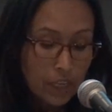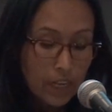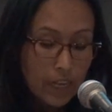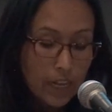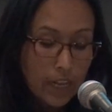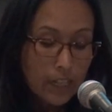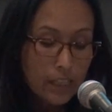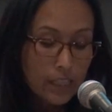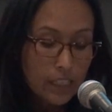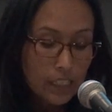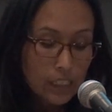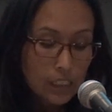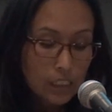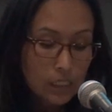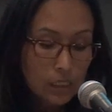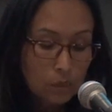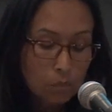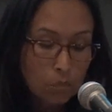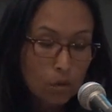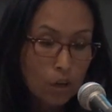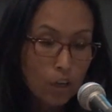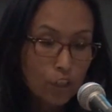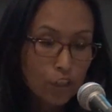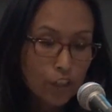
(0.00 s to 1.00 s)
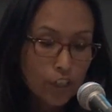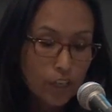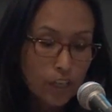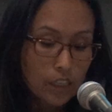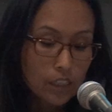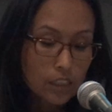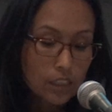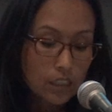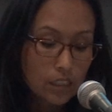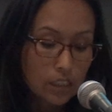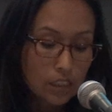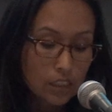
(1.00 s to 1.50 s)
And this
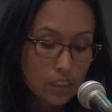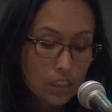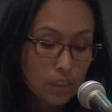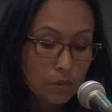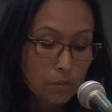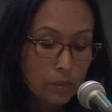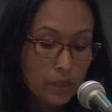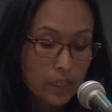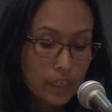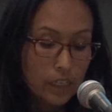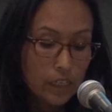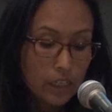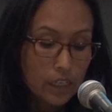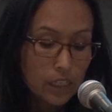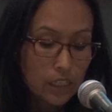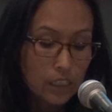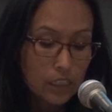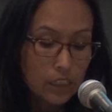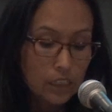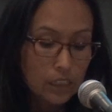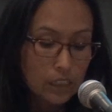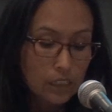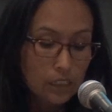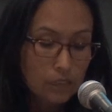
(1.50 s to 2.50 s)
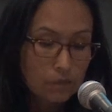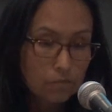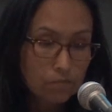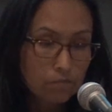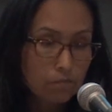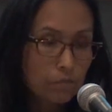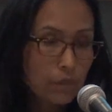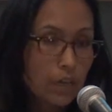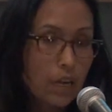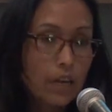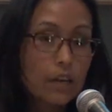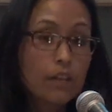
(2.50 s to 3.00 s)
project, to me, is
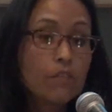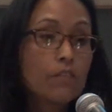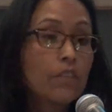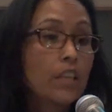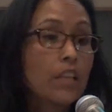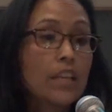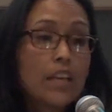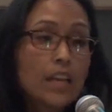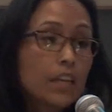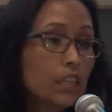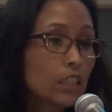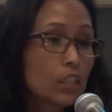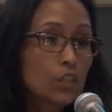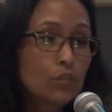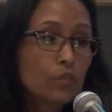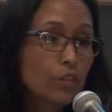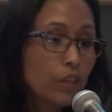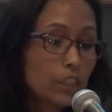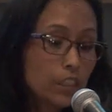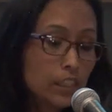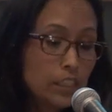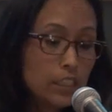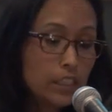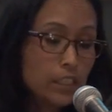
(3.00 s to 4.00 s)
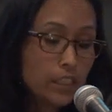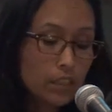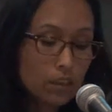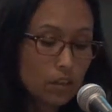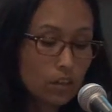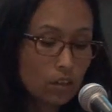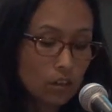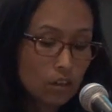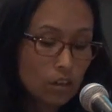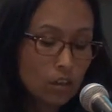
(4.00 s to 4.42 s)
kind of the next frontier.